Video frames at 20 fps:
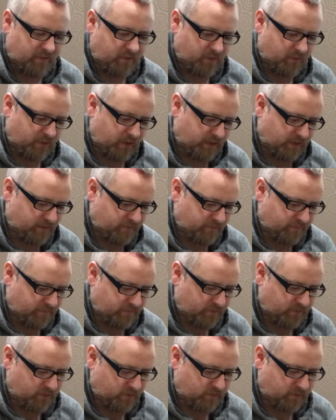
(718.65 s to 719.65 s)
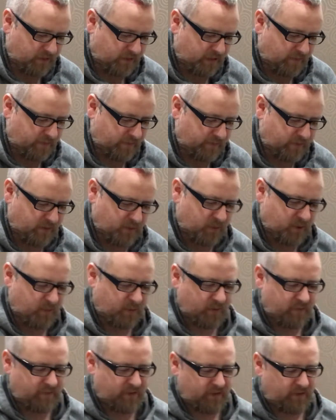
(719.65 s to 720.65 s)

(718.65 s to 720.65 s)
want to show it off, I've seen people fit